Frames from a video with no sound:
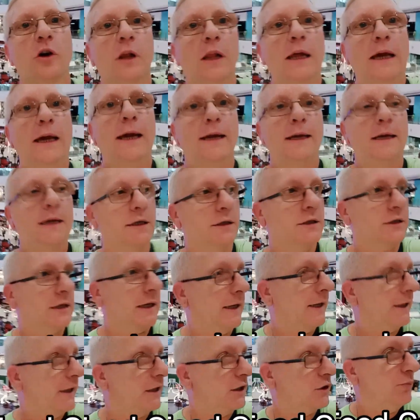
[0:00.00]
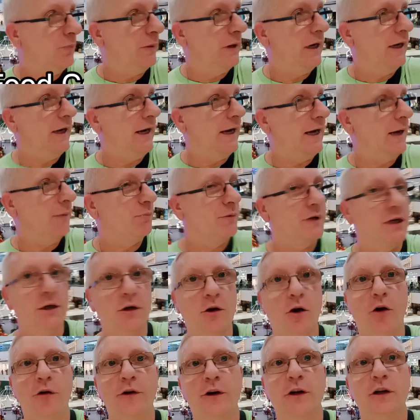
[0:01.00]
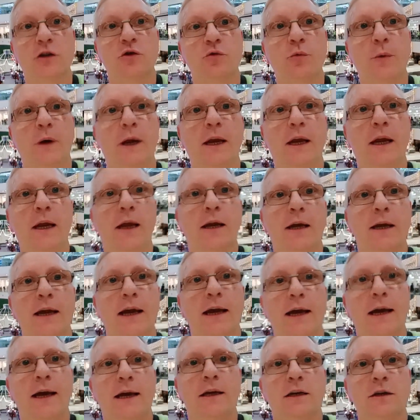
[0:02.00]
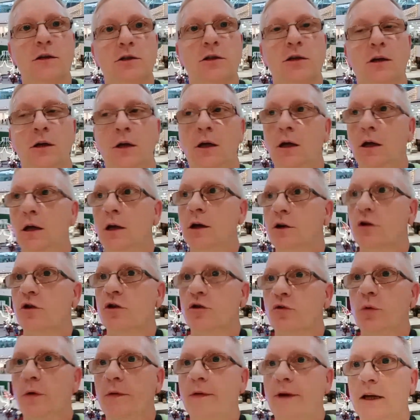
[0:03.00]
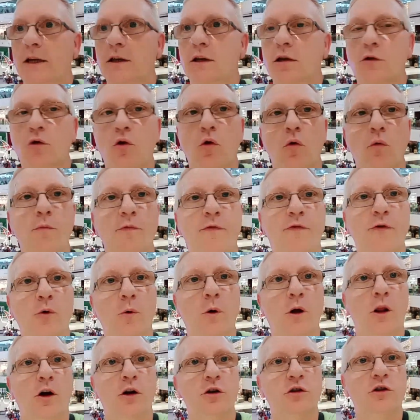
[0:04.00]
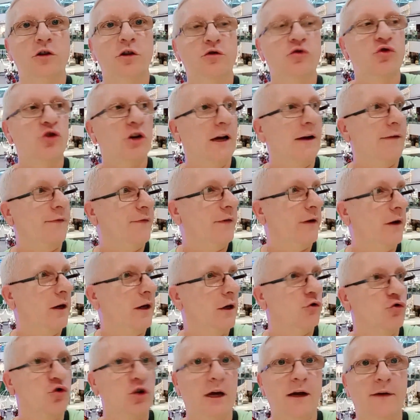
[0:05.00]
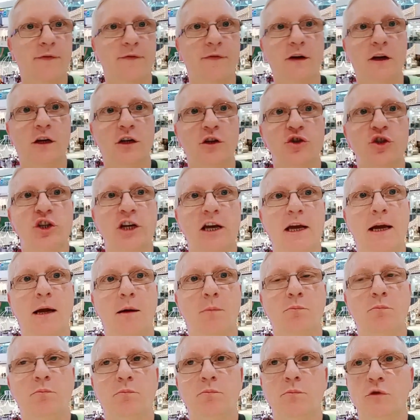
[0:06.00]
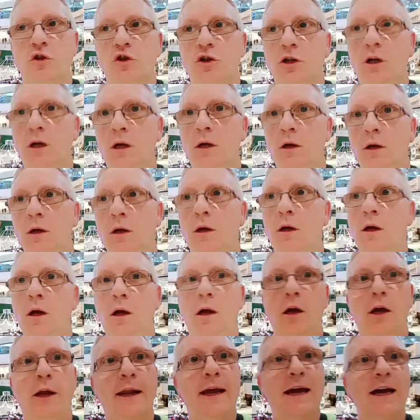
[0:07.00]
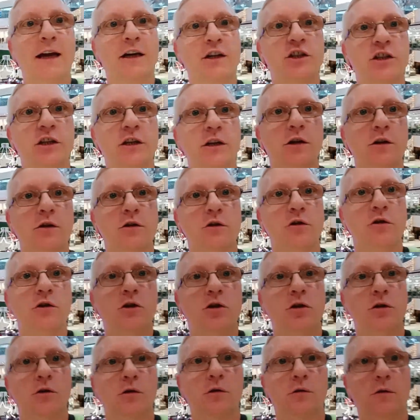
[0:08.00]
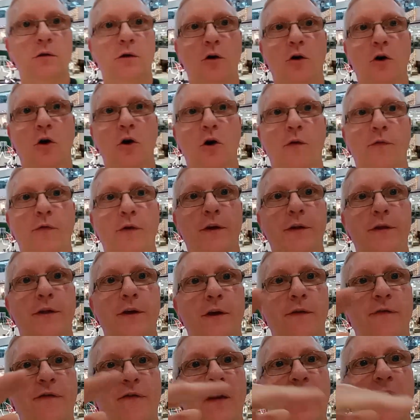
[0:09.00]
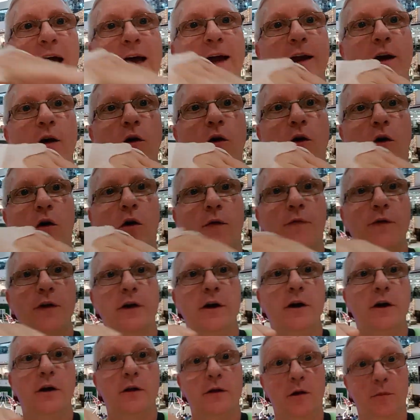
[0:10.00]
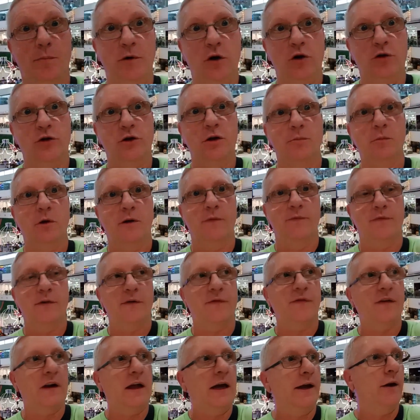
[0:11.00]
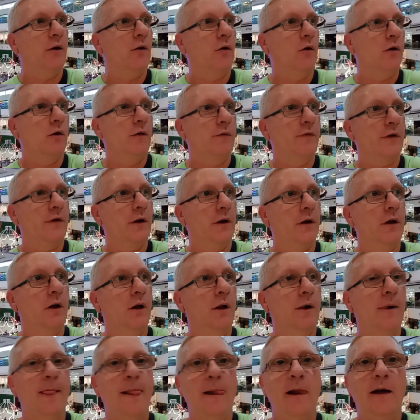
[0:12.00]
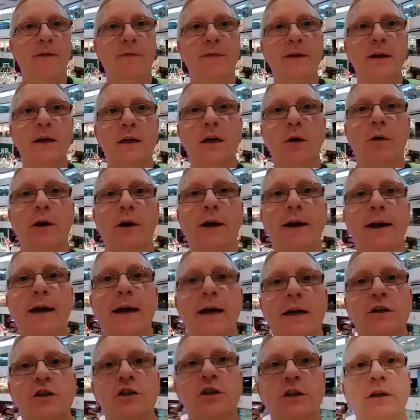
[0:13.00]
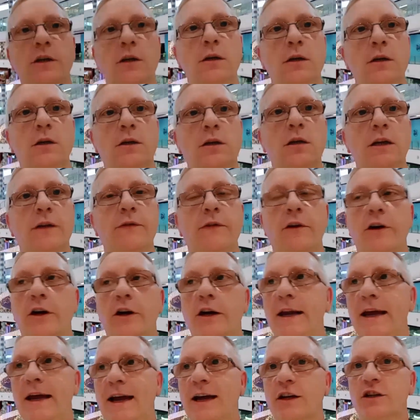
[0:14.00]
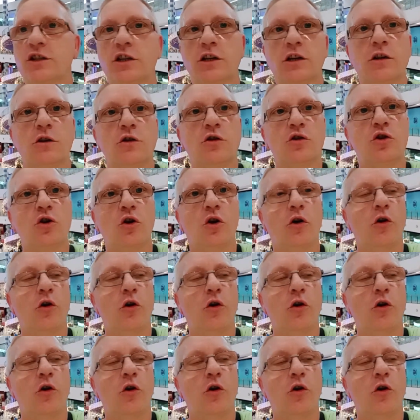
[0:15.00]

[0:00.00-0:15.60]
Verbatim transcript: turn another left, get back onto the onto the main road. Did I know where I was going half of the time? No. I was following the traffic and just listening to the girlfriend. So we got back onto the main road.